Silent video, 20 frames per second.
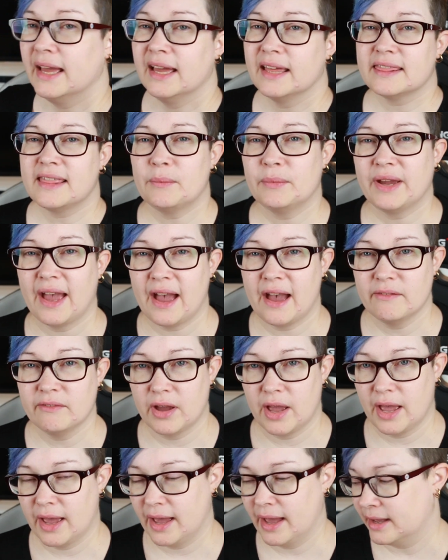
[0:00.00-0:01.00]
Then we
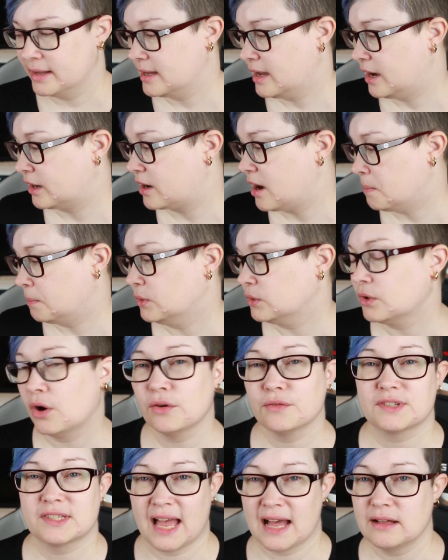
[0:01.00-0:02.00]
have a couple
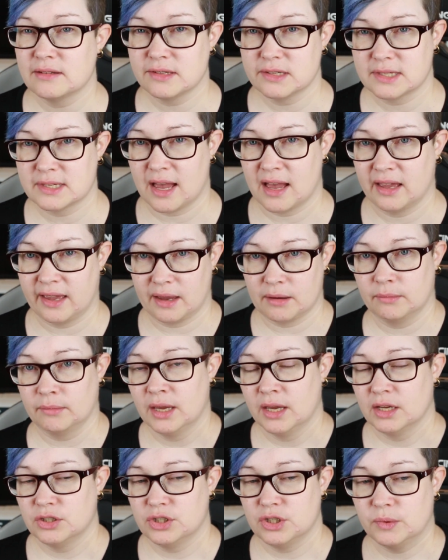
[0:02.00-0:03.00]
of SALs. I am
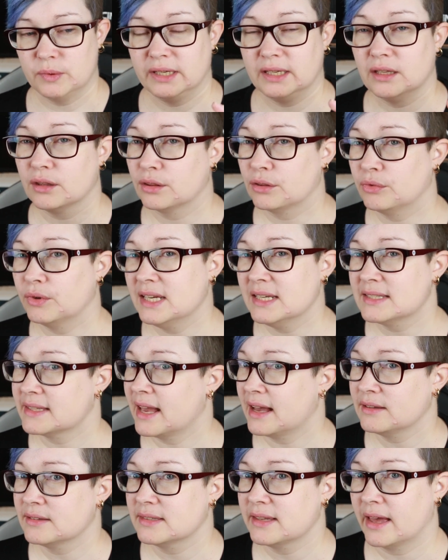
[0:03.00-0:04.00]
doing 3
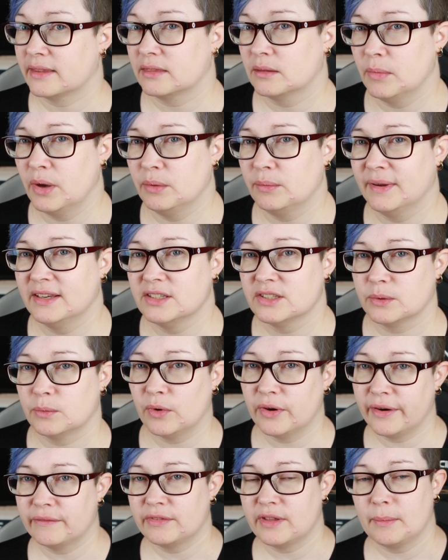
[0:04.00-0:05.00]
SALs at the moment.
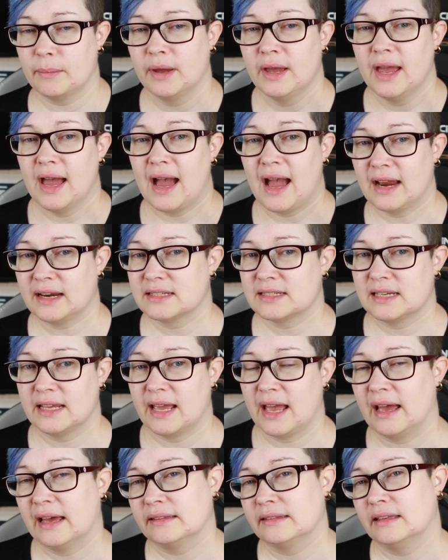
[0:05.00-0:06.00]
One of them actually
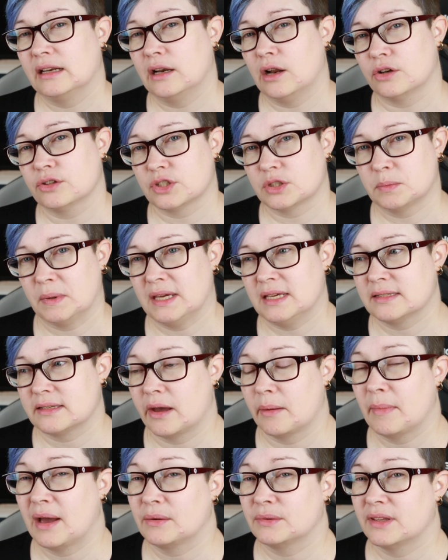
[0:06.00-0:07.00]
had the last piece
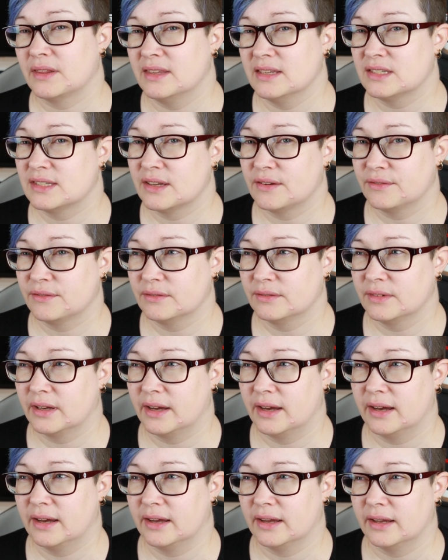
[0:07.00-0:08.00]
come out this,
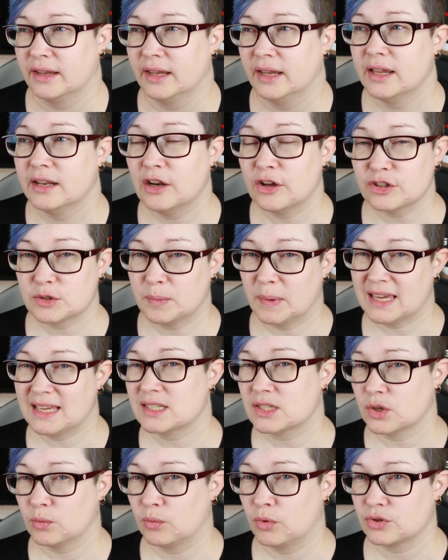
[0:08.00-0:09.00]
last
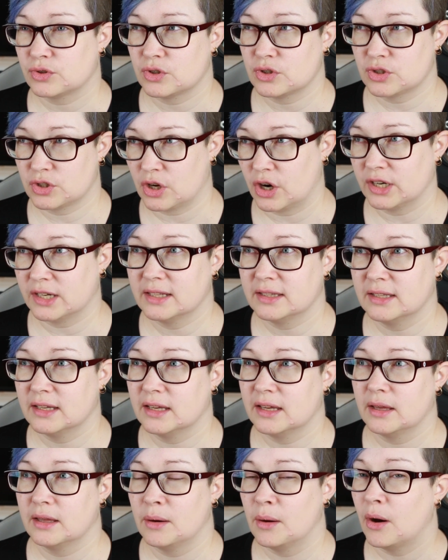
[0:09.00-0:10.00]
piece was started
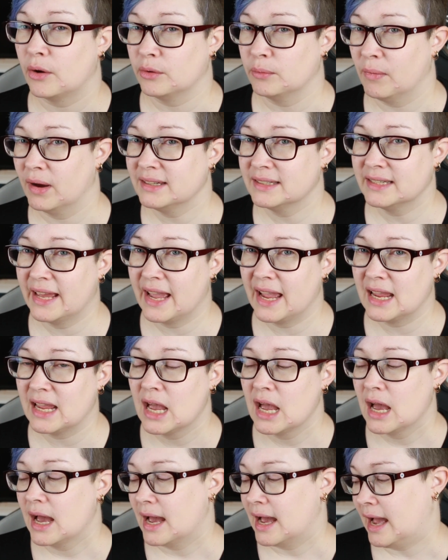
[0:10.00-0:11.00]
on Monday,
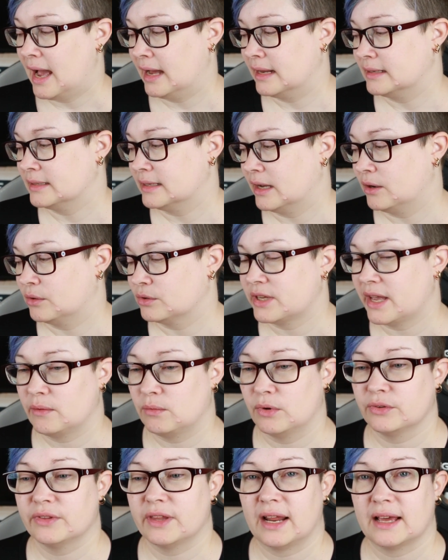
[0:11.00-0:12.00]
and I also have
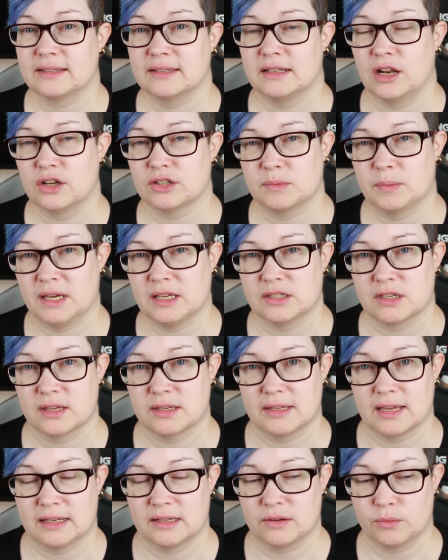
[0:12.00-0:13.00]
one that had the last piece
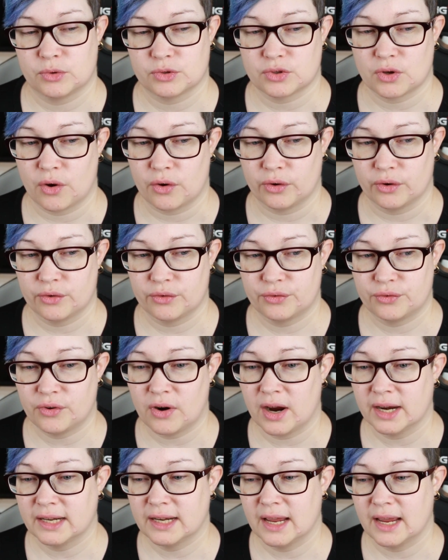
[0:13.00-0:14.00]
that was on
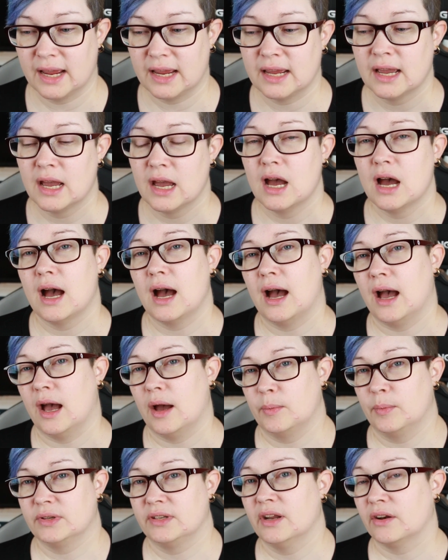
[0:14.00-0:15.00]
Friday,
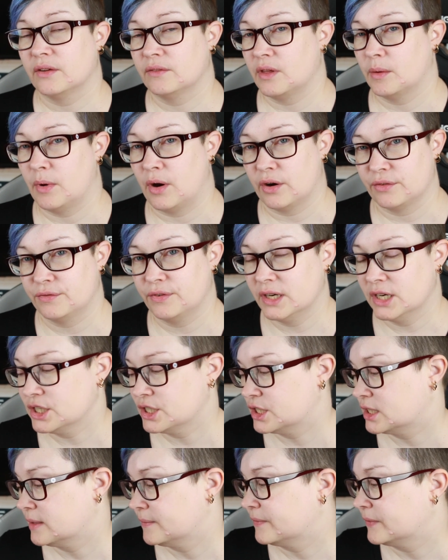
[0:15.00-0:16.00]
but none of them are
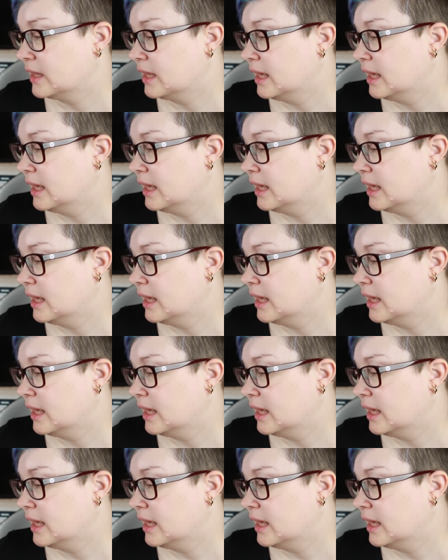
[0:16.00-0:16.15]
finished.